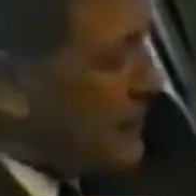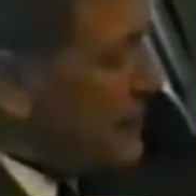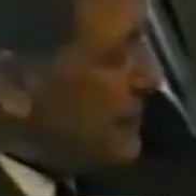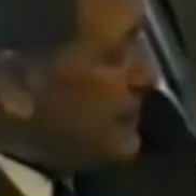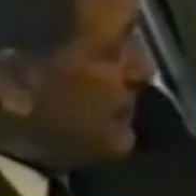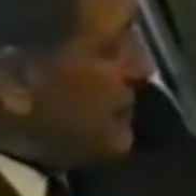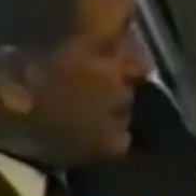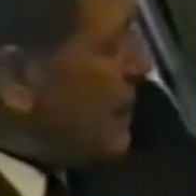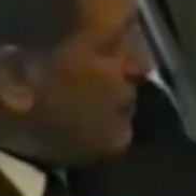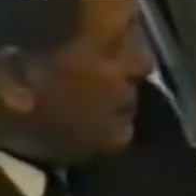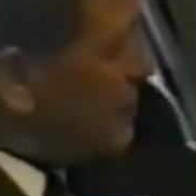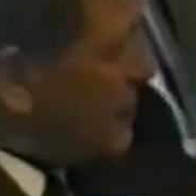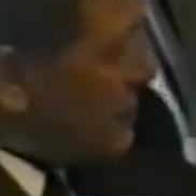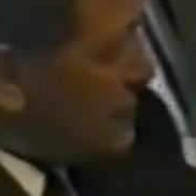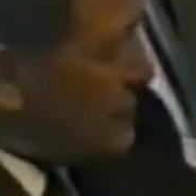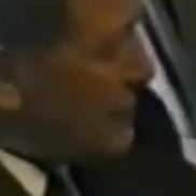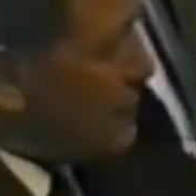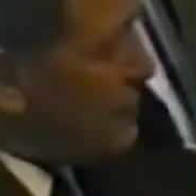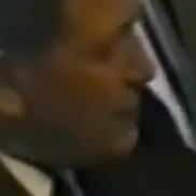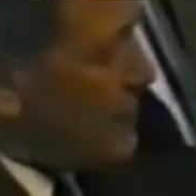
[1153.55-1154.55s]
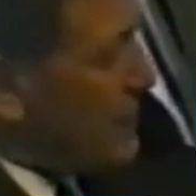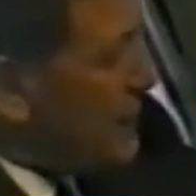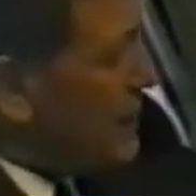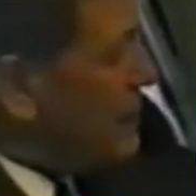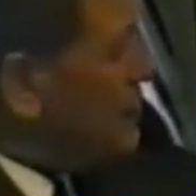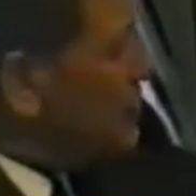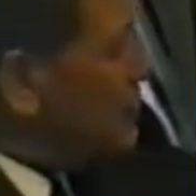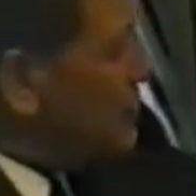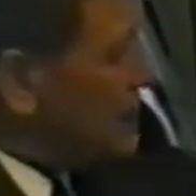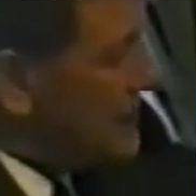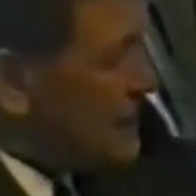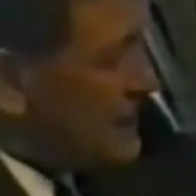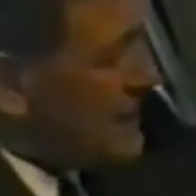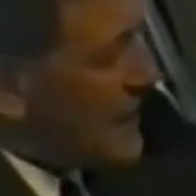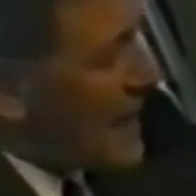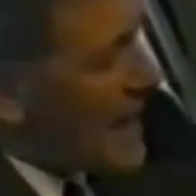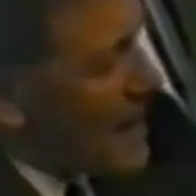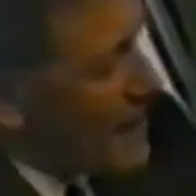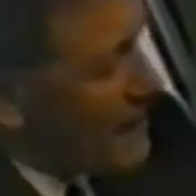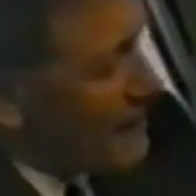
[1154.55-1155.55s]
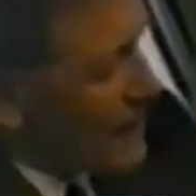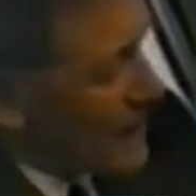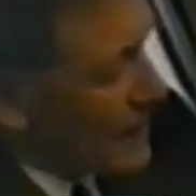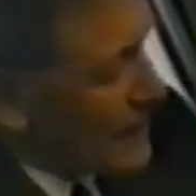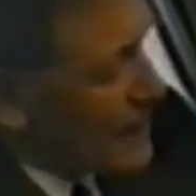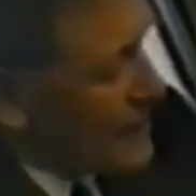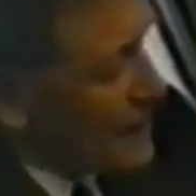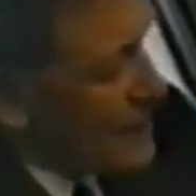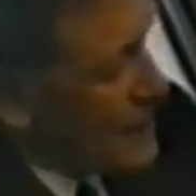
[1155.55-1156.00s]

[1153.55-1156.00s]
Ethiopia, some who are starving.